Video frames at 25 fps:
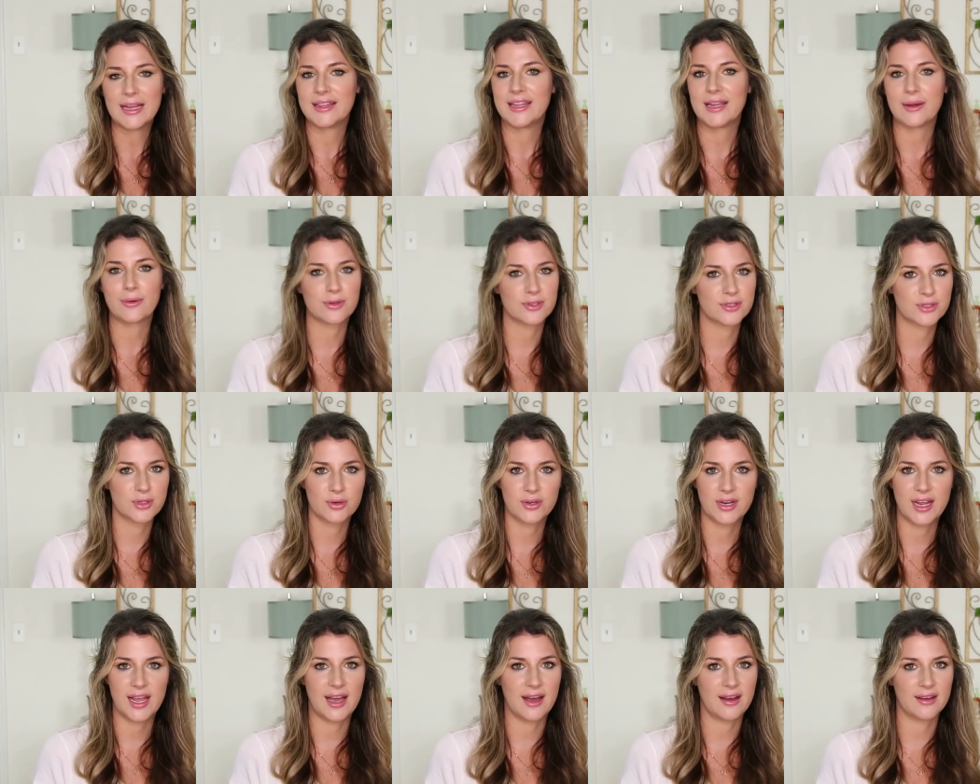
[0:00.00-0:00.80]
They were
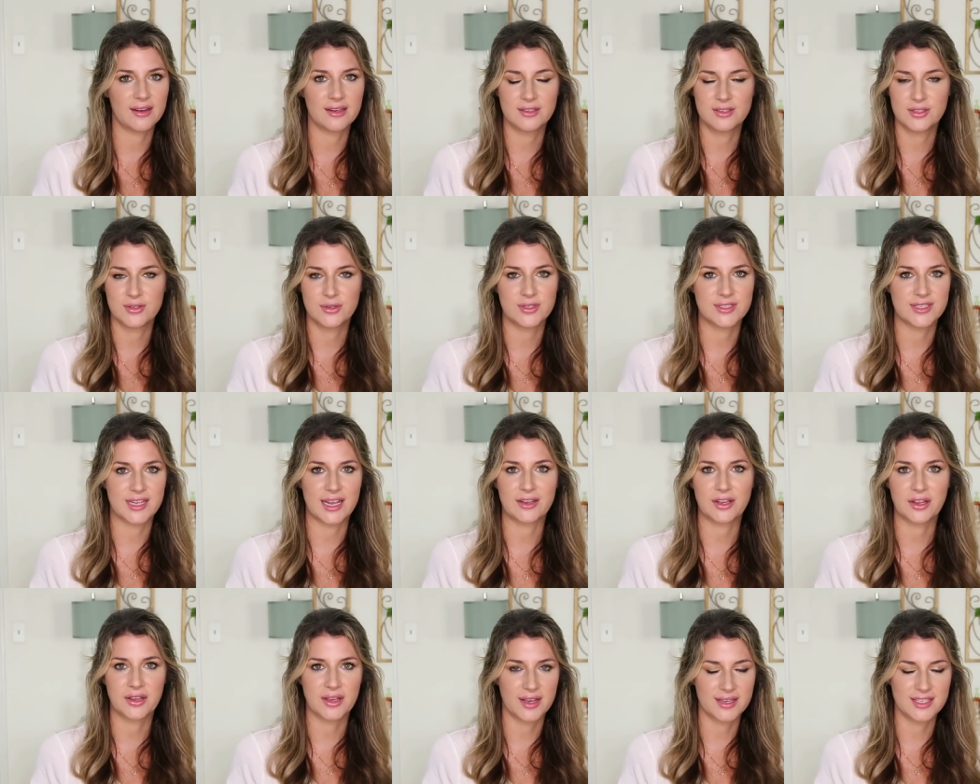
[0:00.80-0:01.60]
sold out as soon as
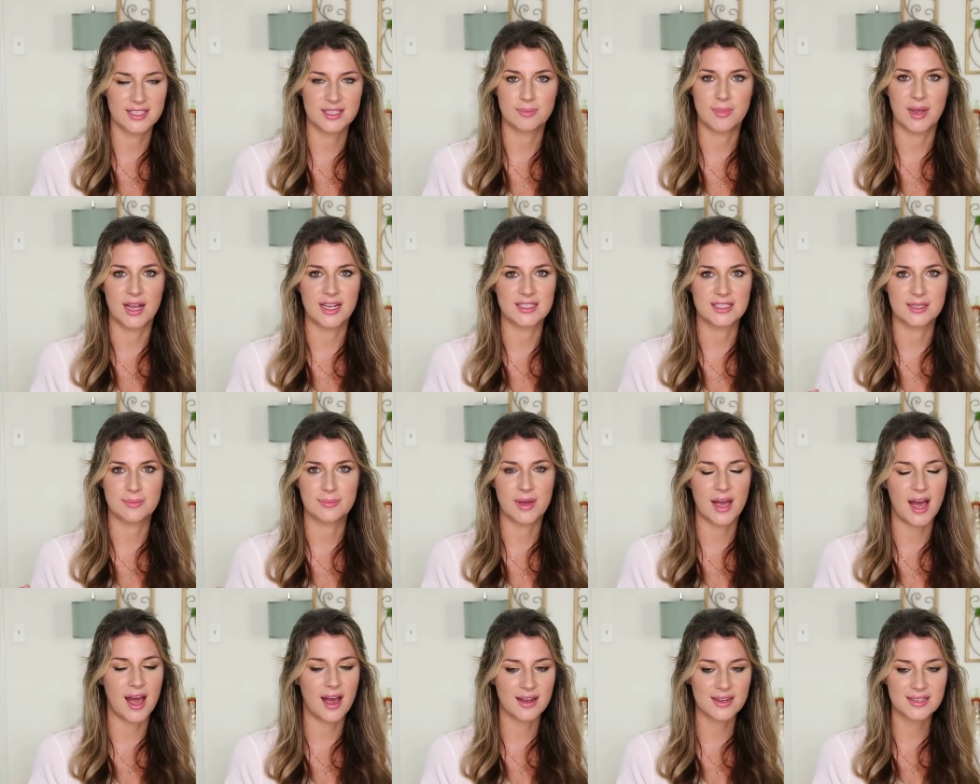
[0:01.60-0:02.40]
I could customize the
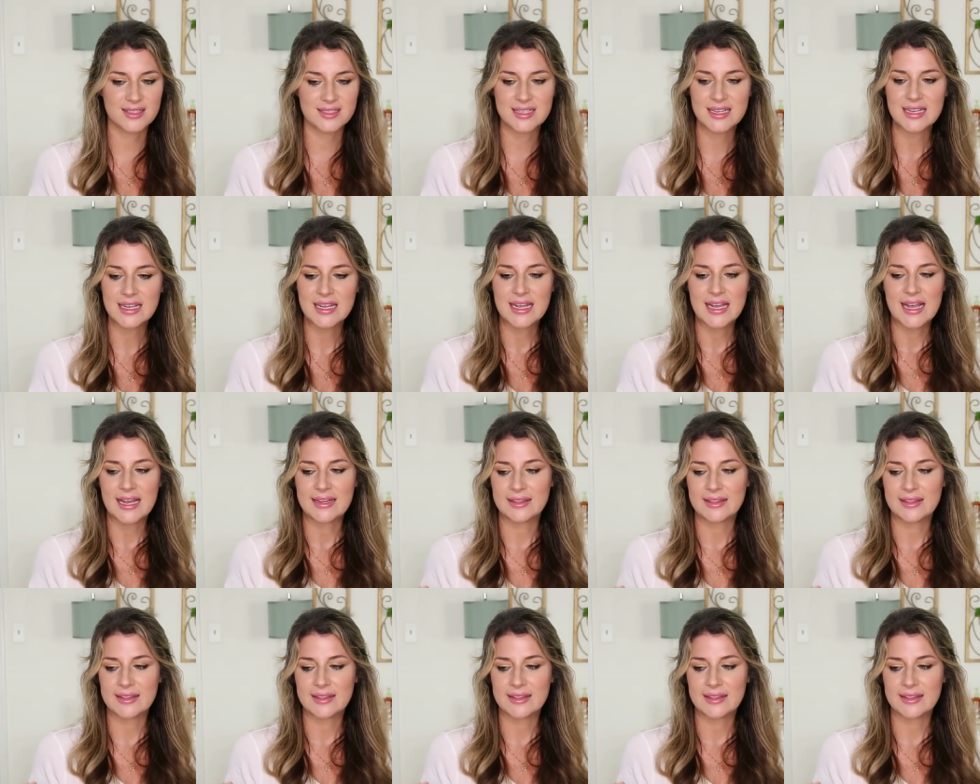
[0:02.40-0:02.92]
box.